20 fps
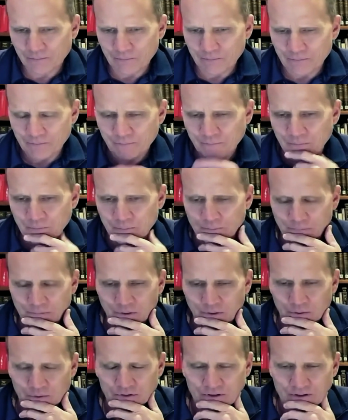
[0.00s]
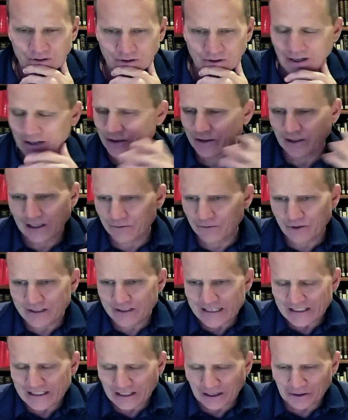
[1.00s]
they'll, they're not going to give you
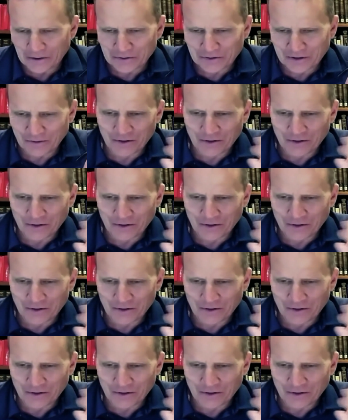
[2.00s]
details